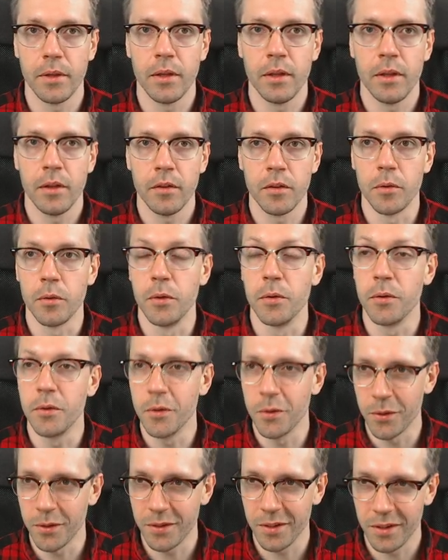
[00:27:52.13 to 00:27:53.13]
So you
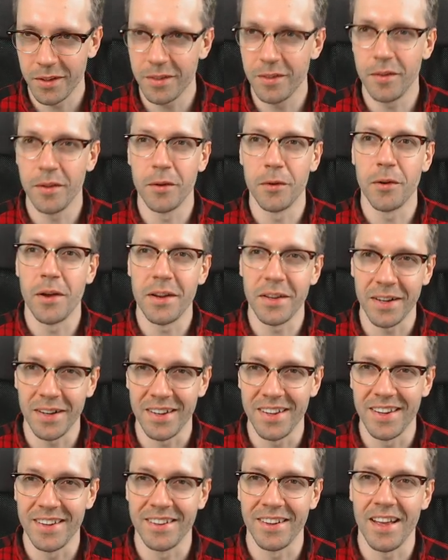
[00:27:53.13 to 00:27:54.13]
could
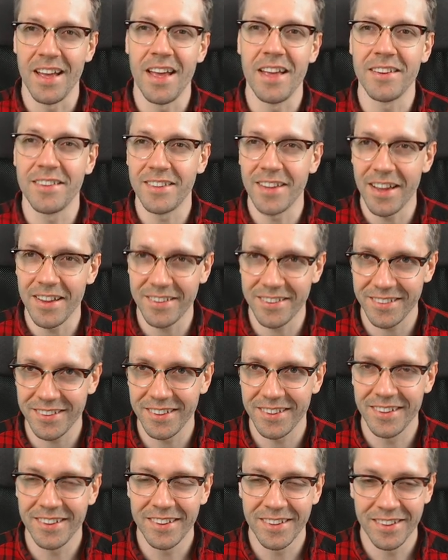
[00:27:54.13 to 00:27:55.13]
theoretically assess
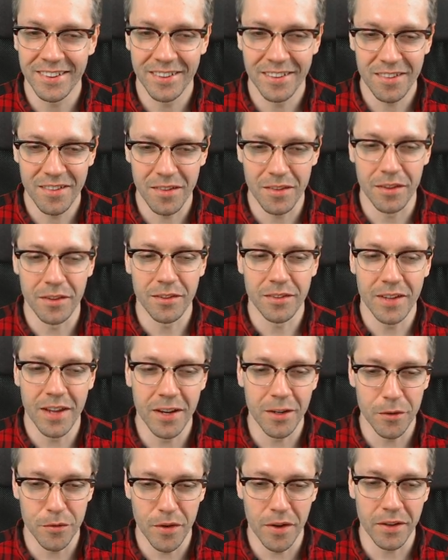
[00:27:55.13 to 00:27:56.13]
the
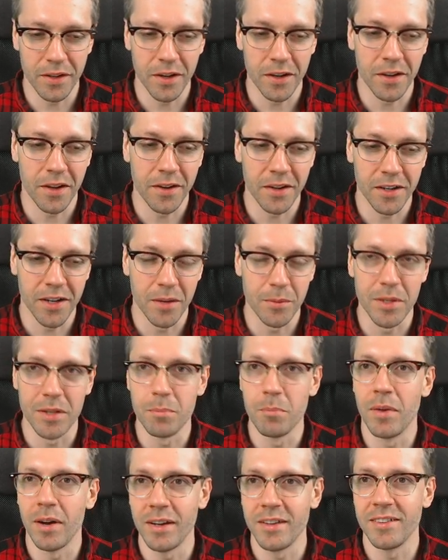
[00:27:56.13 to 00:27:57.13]
state of Anagami
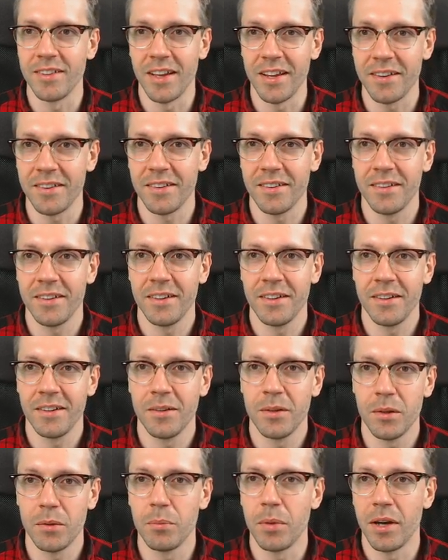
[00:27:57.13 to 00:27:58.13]

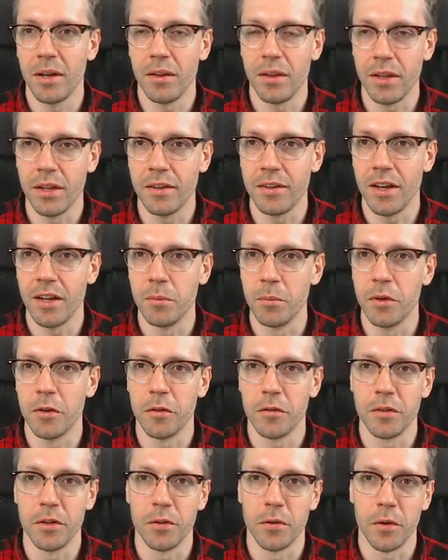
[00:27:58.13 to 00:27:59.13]
by the attainment
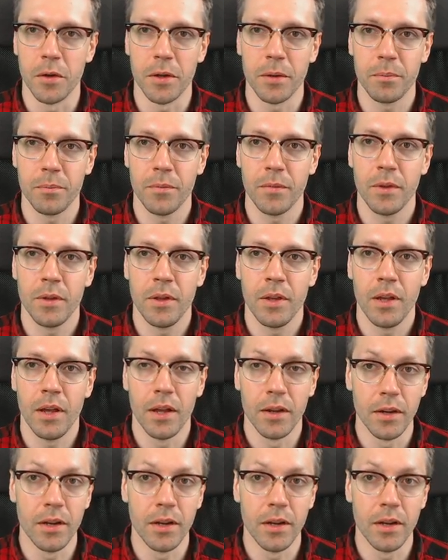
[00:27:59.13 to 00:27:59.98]
of Nirodha. And it